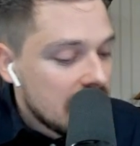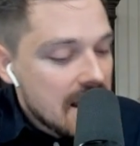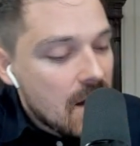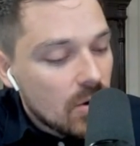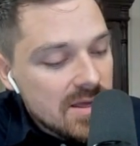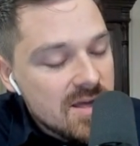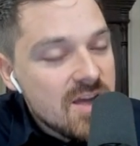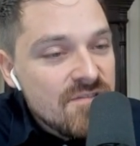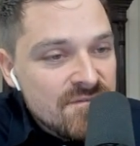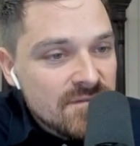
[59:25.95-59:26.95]
Now,
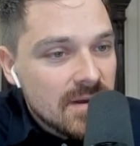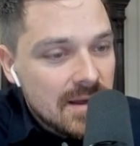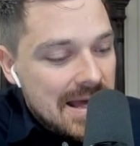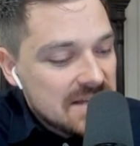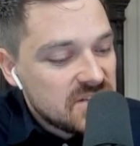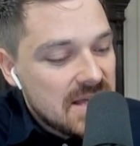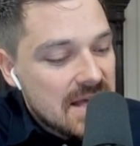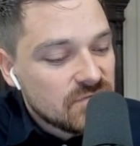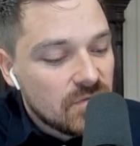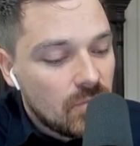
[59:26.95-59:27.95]
if I actually
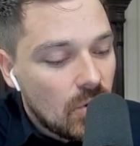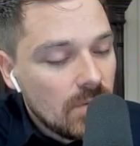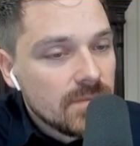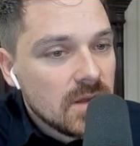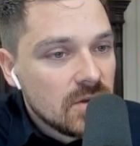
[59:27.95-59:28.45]
ask for more,